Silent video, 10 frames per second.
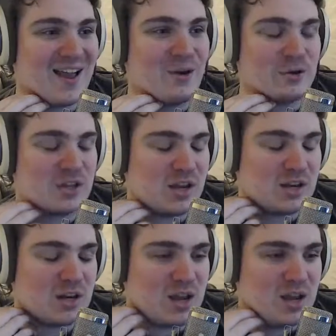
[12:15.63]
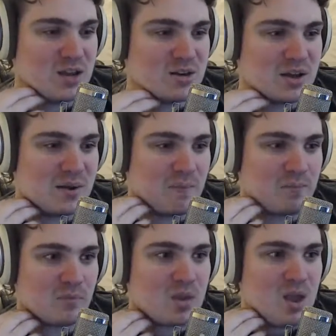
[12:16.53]
I understand it, and
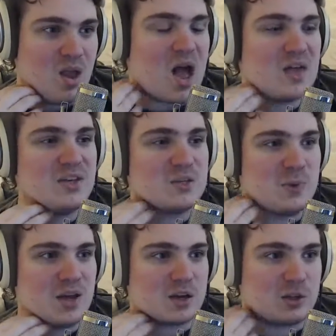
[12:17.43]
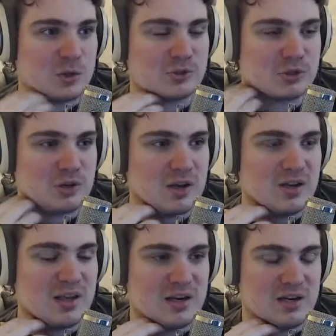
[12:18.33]
I think as we get closer and
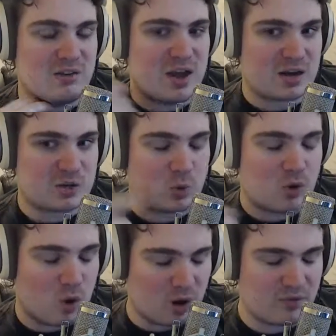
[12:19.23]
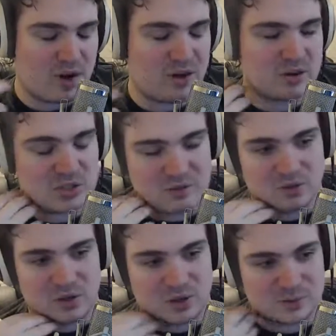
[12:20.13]
get into the actual qualifiers and
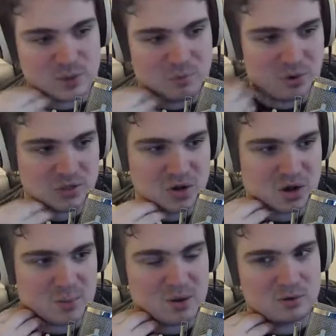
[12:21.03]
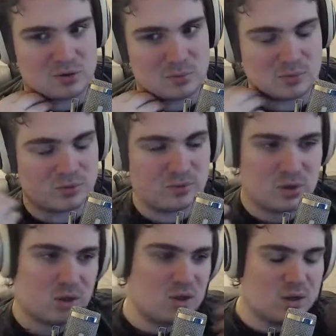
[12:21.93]
everything else, we'll have more to talk about in terms of
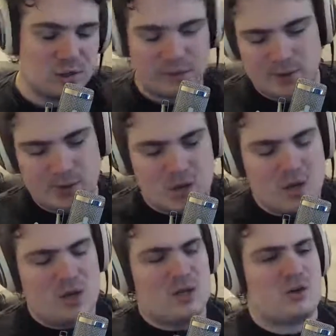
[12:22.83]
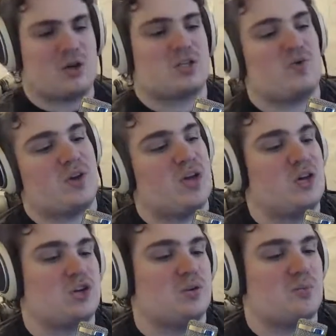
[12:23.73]

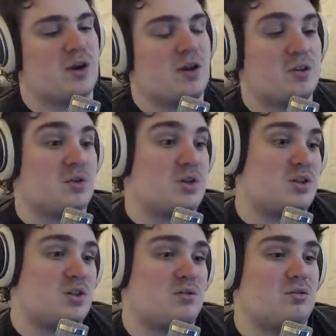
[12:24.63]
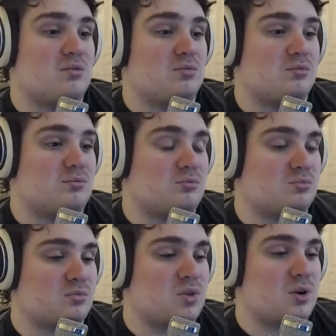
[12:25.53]
justification. But I also think that
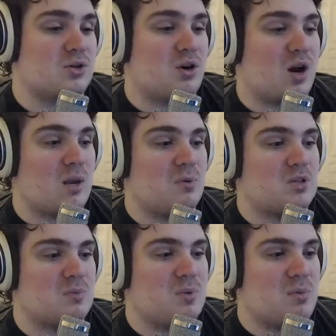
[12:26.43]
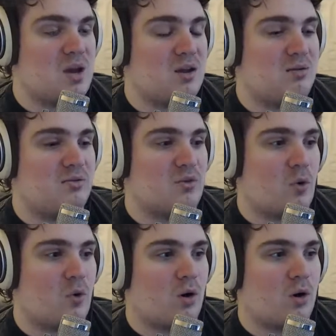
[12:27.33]
there's an argument to be made
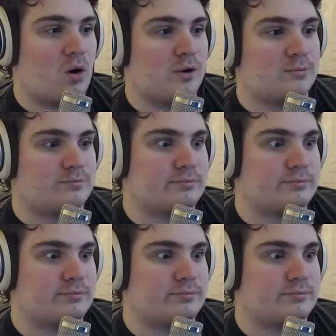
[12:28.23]
for.